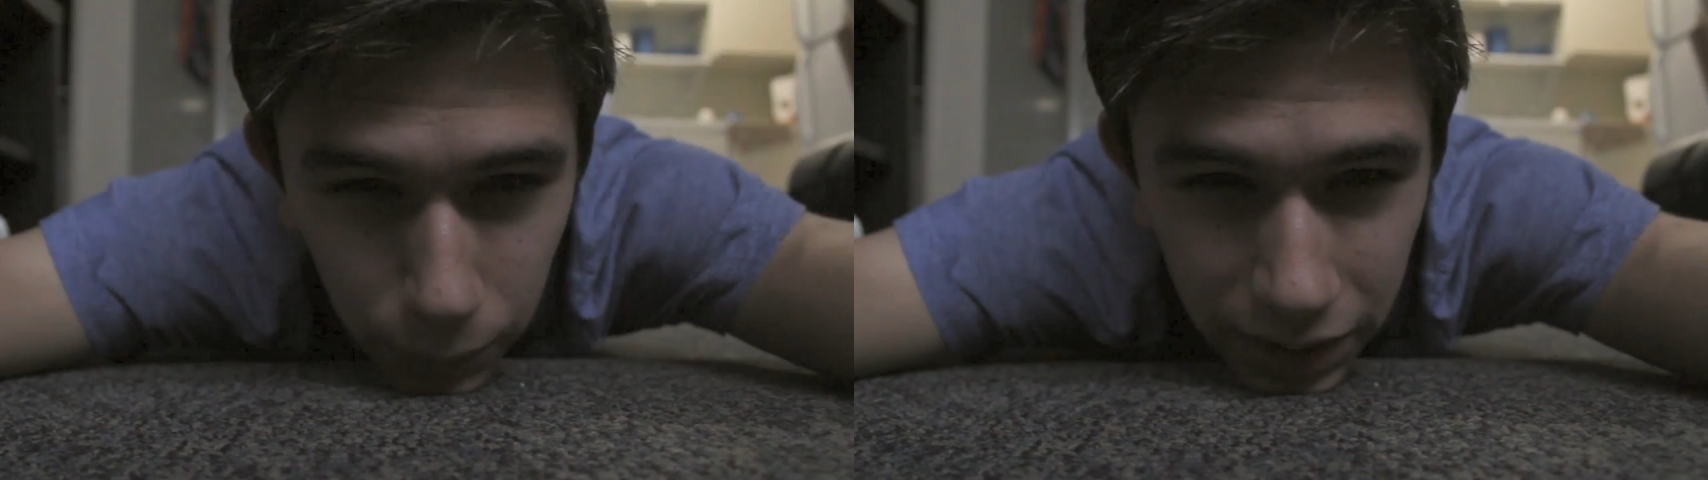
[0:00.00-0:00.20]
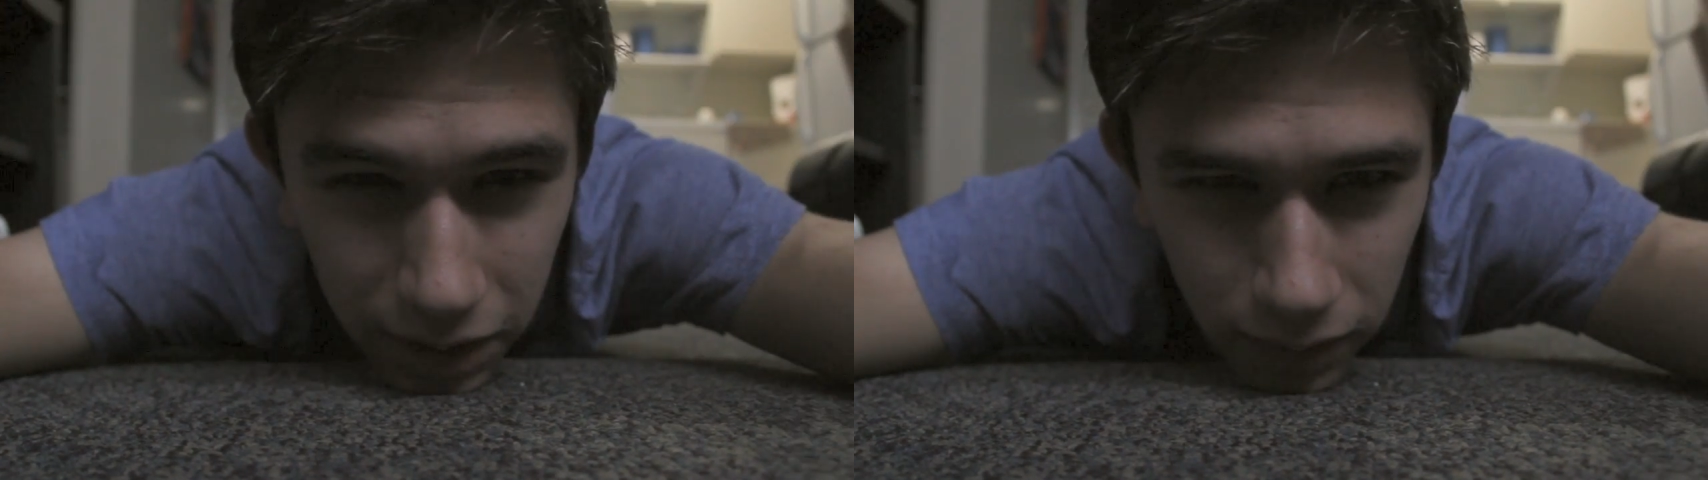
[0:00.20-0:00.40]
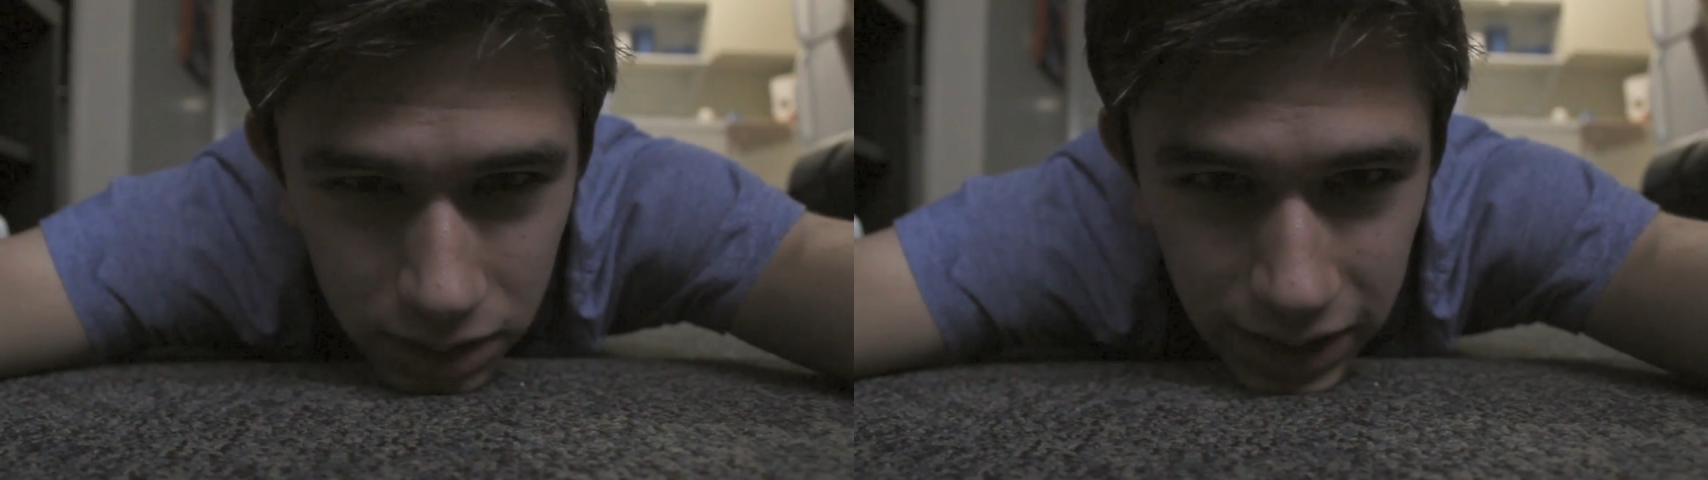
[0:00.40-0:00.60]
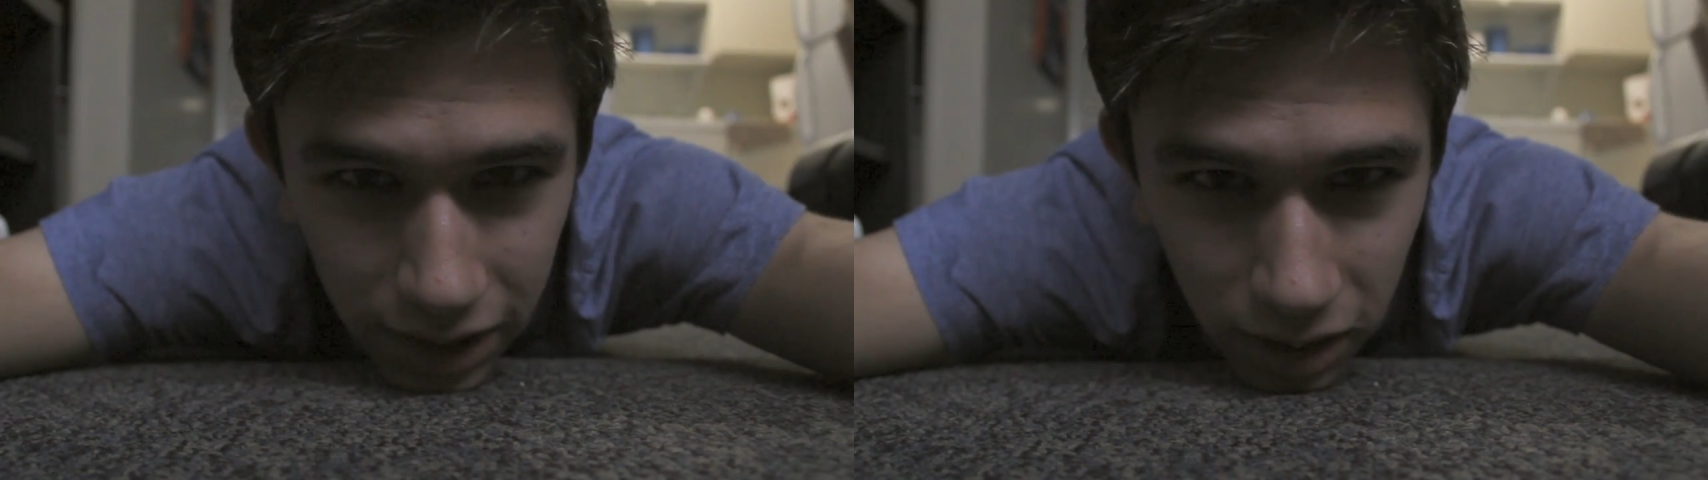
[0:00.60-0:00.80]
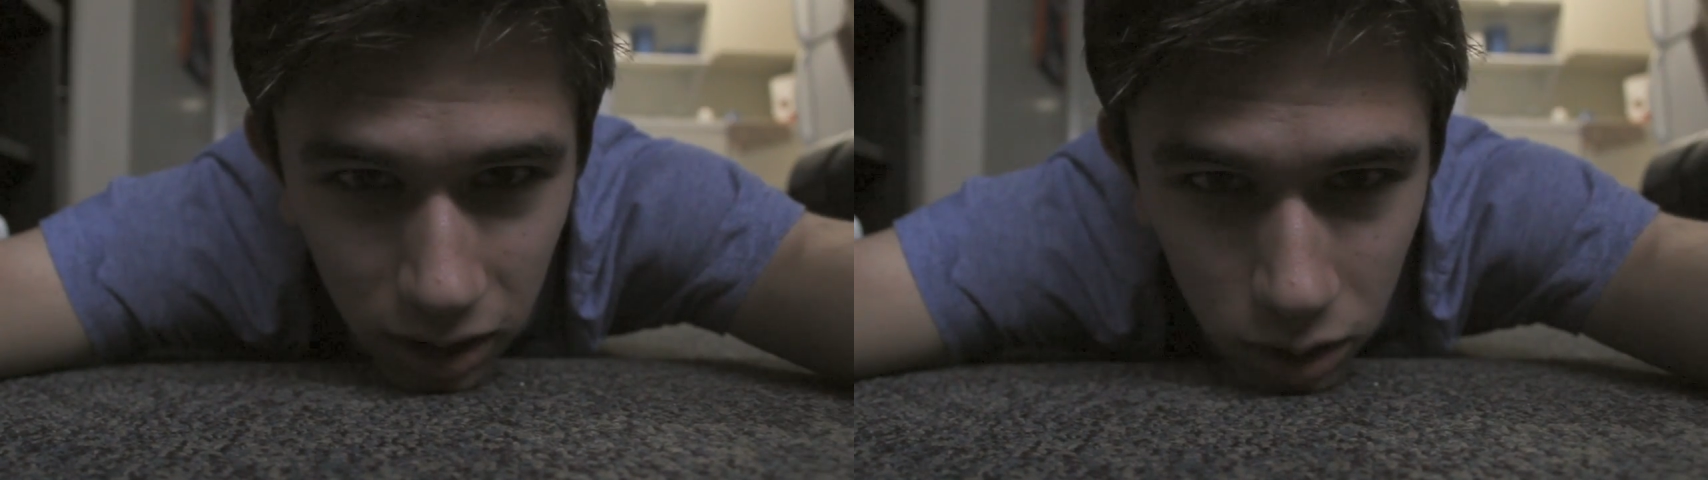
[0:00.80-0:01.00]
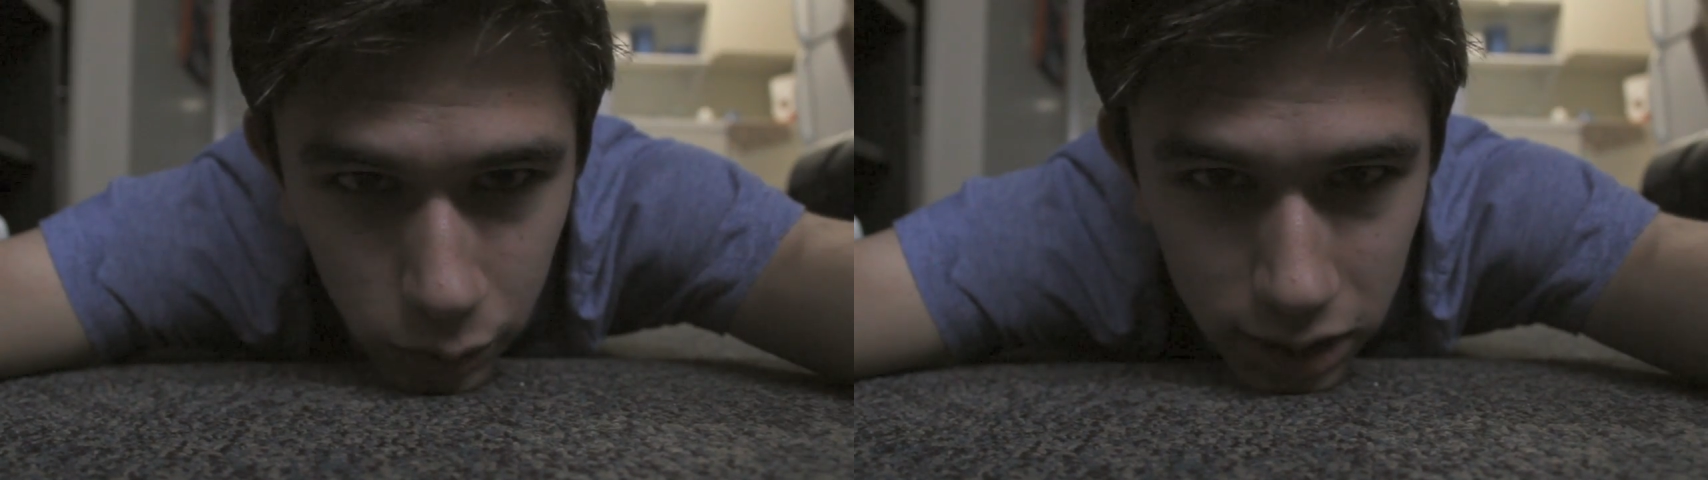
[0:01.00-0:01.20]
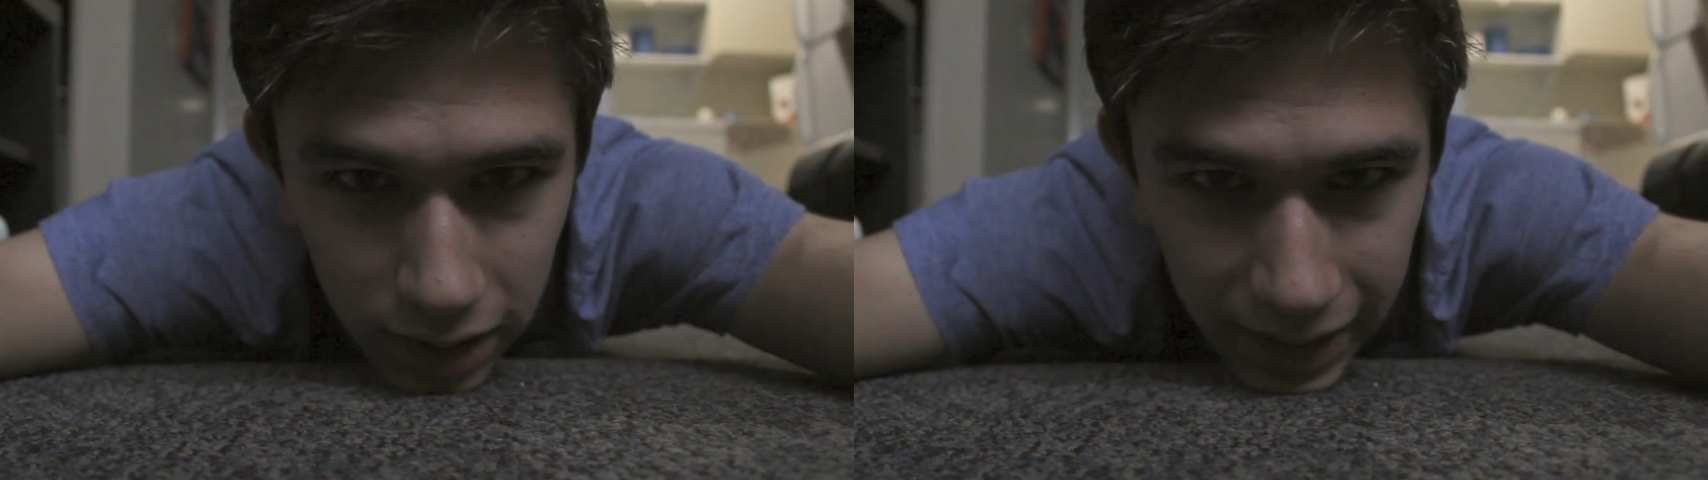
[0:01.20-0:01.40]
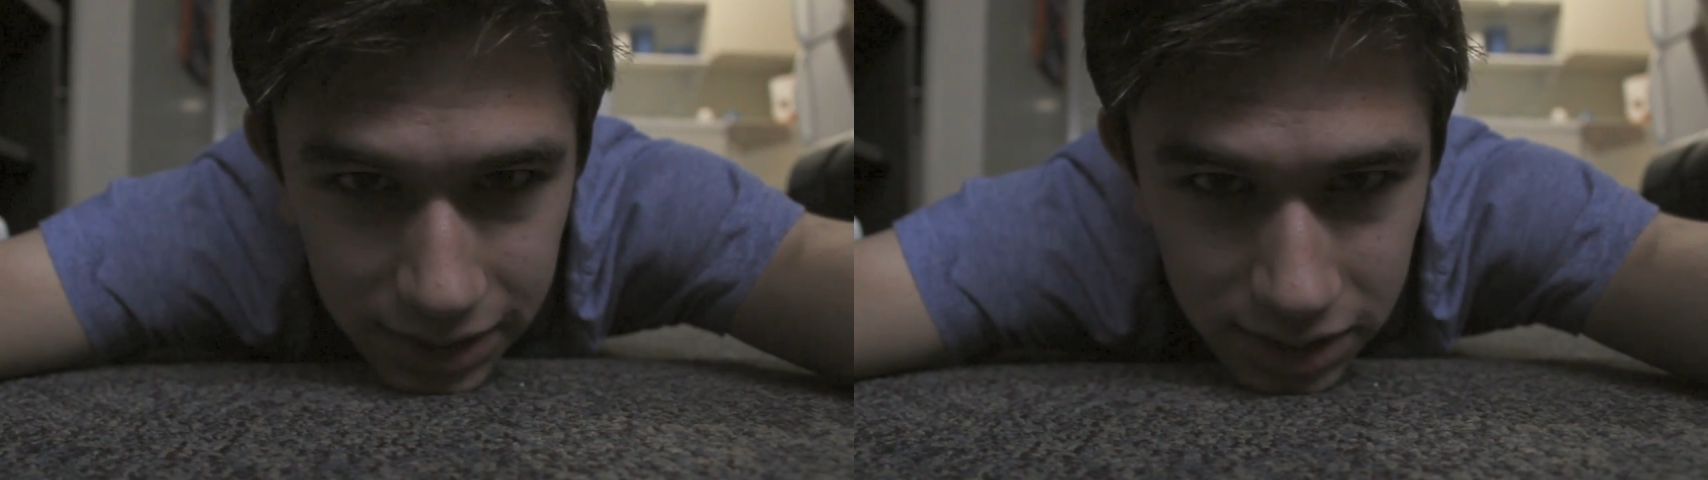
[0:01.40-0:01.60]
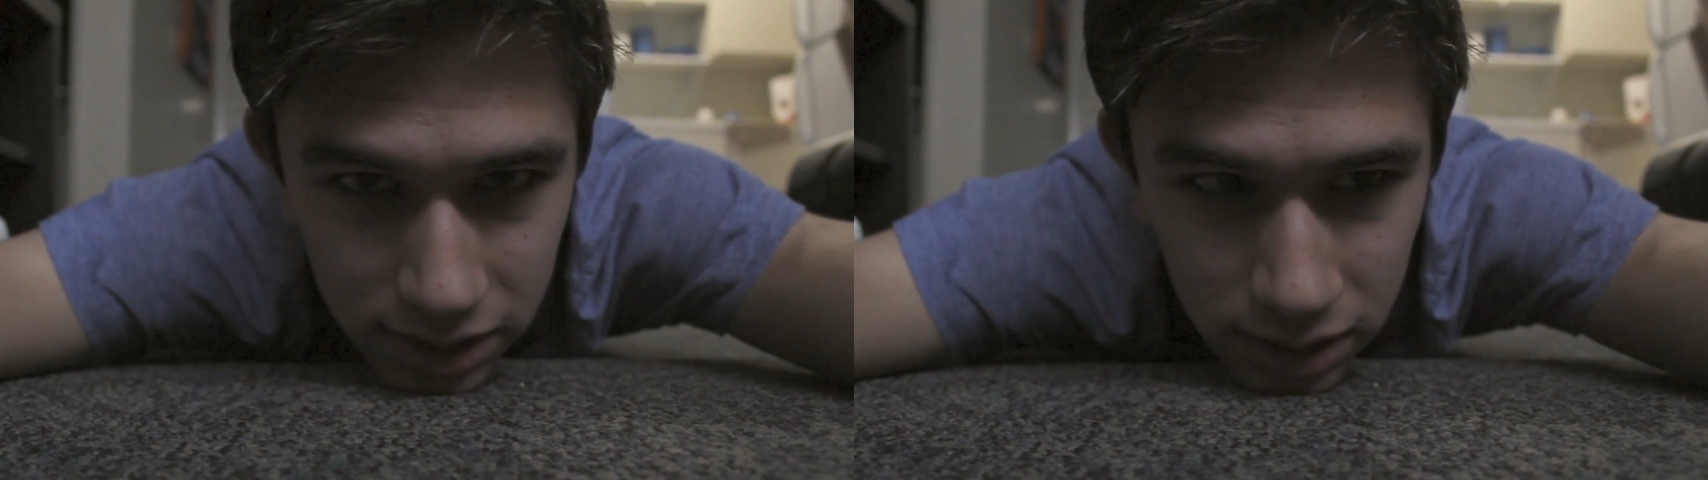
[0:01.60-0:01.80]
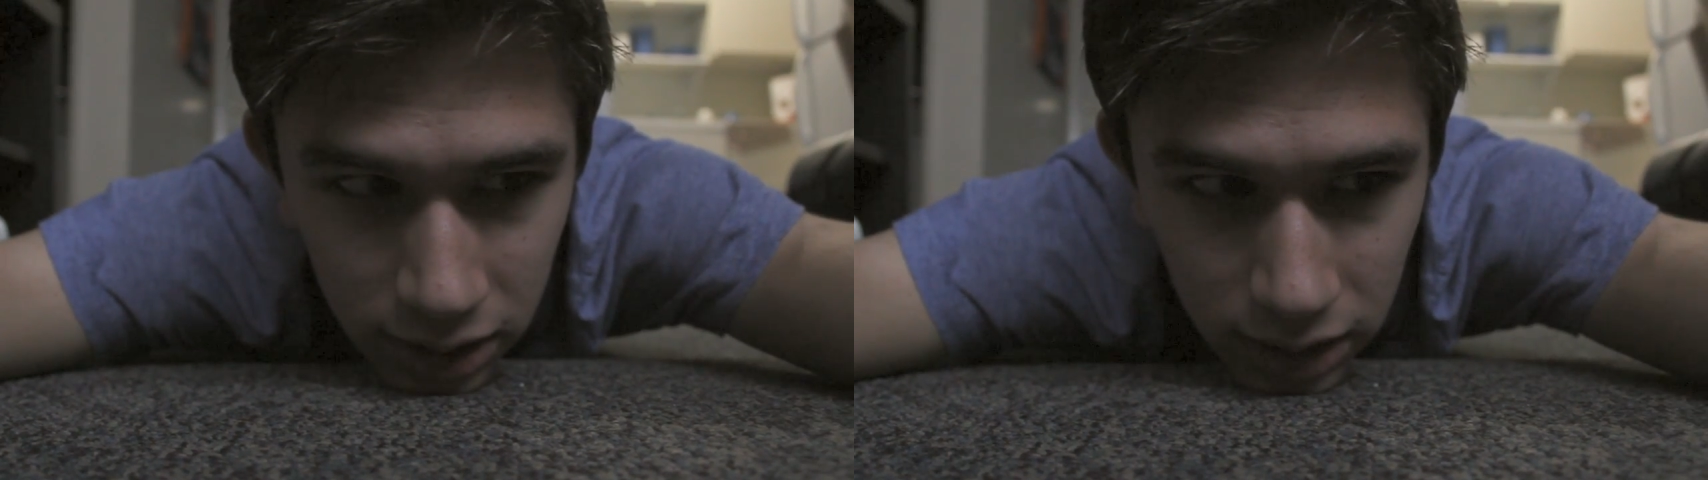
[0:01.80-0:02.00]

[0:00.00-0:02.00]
My college had a Halloween dance,